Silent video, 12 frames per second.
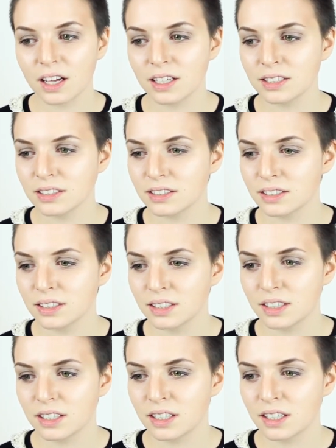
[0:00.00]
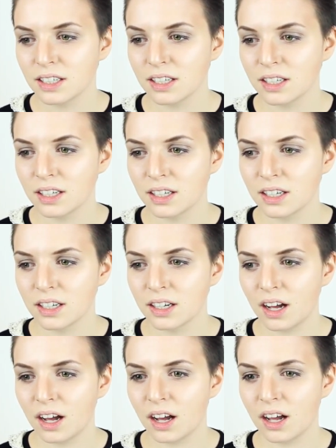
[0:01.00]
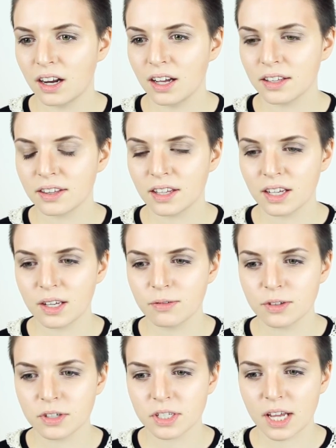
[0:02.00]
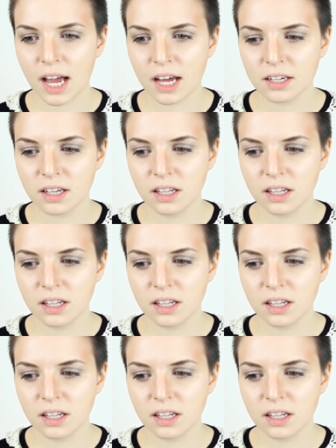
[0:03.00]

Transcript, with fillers: And and I think if you just had